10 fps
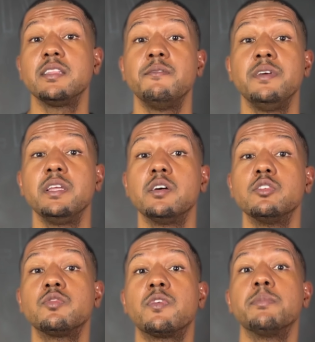the videos
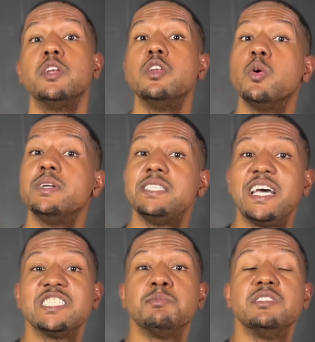from the No
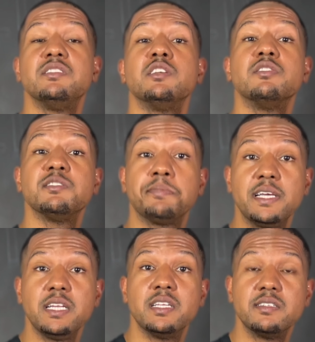Attachment Series
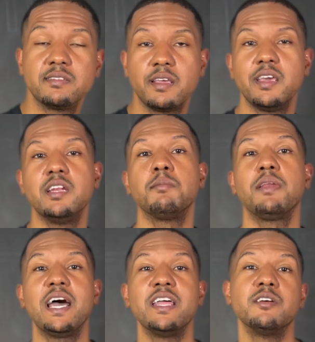playlist and
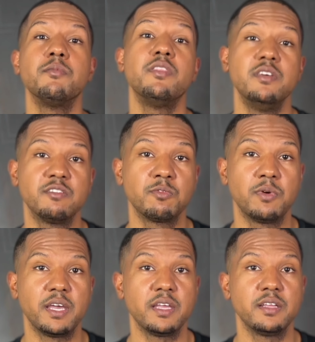apply them this way.